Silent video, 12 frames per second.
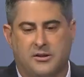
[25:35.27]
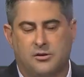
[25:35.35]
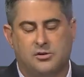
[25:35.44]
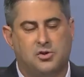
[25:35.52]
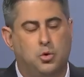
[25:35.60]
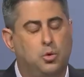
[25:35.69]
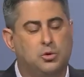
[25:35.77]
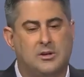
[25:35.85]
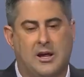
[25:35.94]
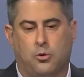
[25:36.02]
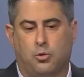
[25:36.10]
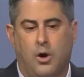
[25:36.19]
There's tools
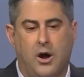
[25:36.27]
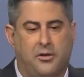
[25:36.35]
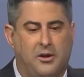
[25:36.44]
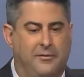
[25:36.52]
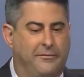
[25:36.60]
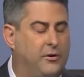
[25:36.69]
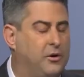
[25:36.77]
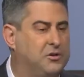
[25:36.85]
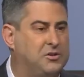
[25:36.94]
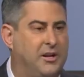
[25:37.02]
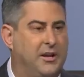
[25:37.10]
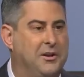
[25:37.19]
like Roth
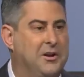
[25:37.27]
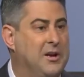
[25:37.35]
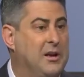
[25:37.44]
conversion,